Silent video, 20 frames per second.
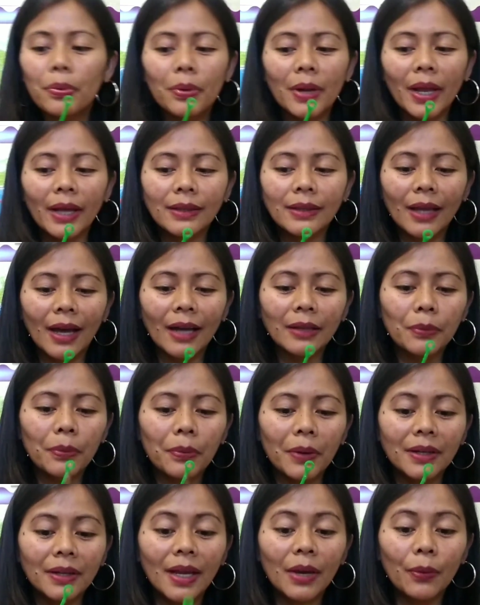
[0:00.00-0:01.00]
like that,
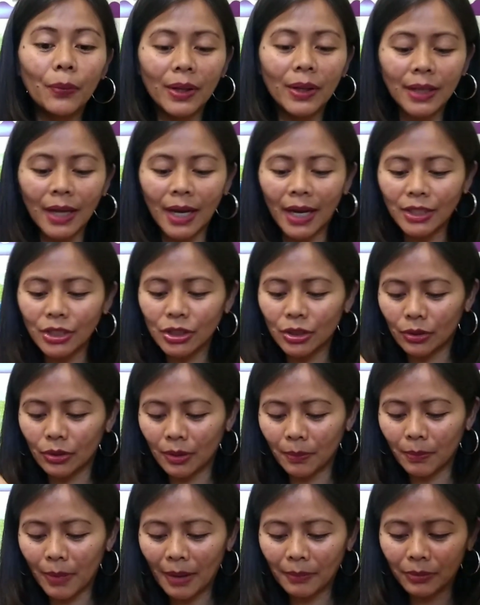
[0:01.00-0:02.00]
and they will catch
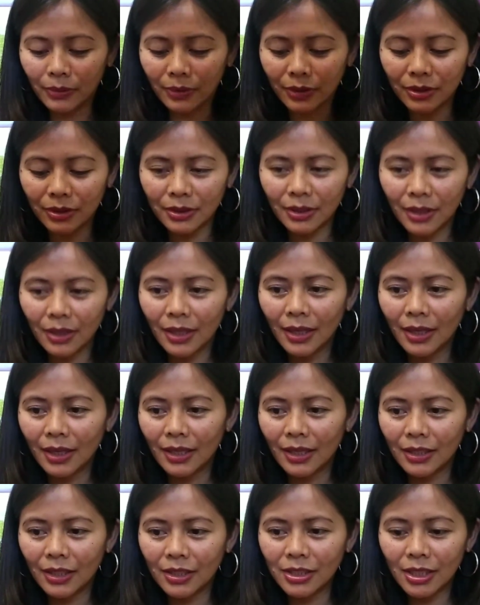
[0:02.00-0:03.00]
the bubbles.
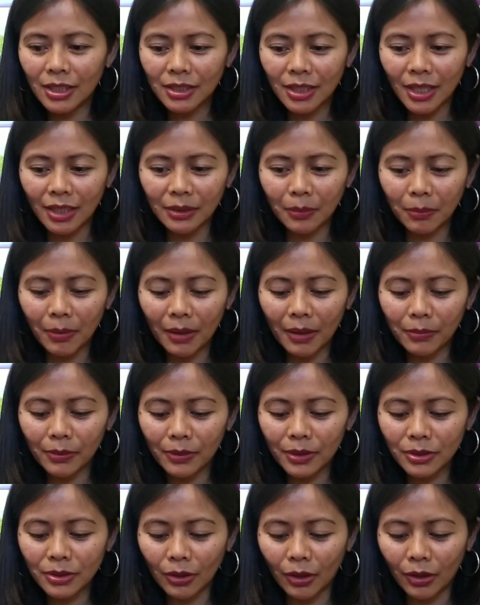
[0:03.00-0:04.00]
They just cut the
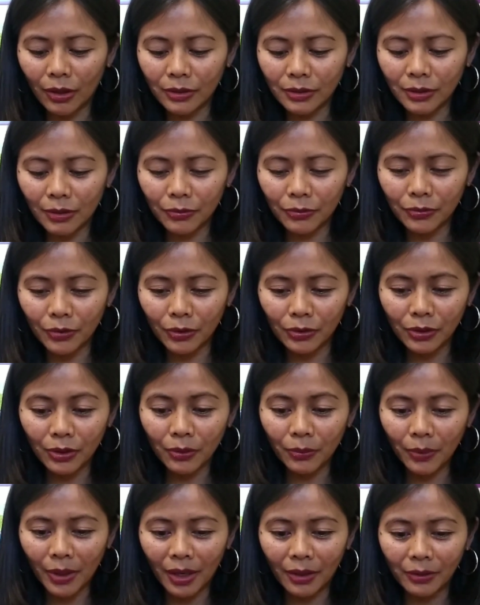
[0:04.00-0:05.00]
bubbles on the
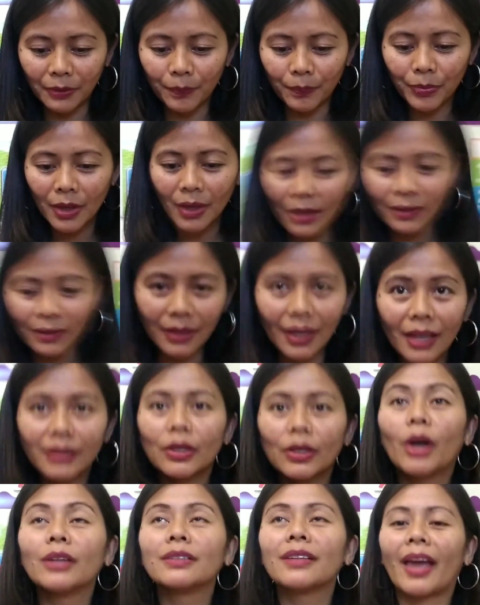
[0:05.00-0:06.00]
ground,
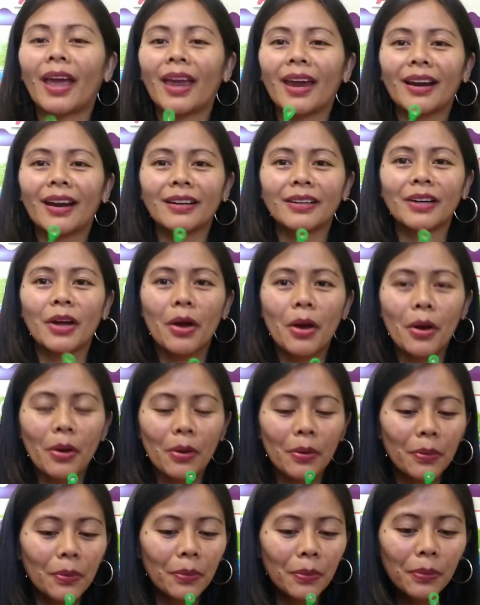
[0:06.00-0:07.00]
not on the air,
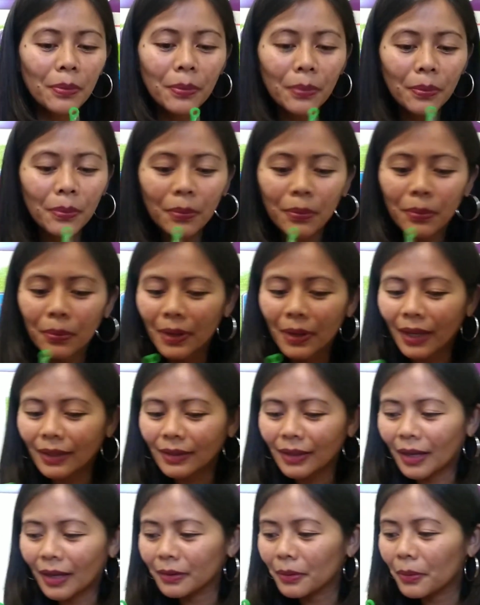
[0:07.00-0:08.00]

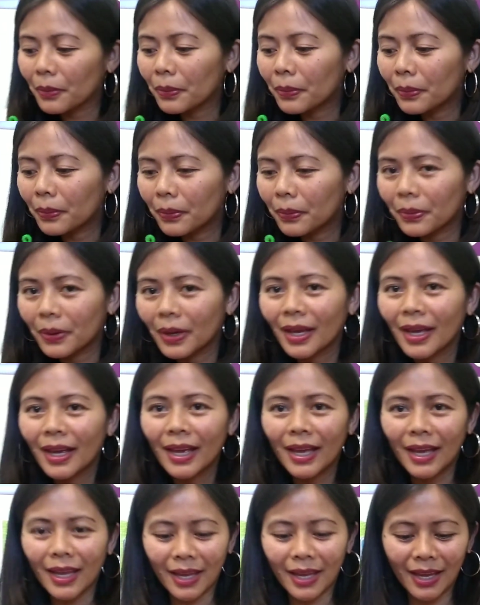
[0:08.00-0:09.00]
like that.
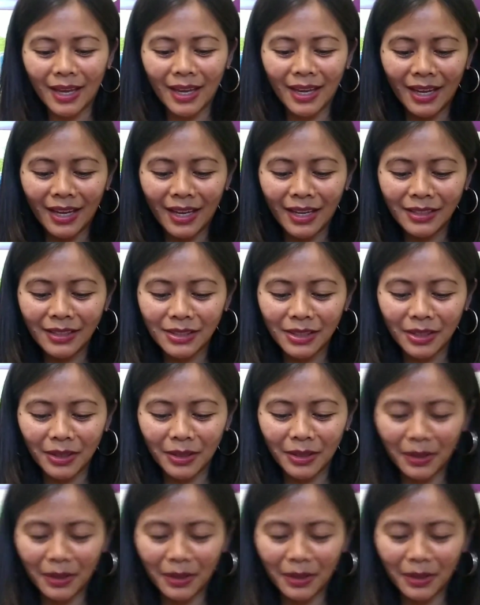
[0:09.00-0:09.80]
And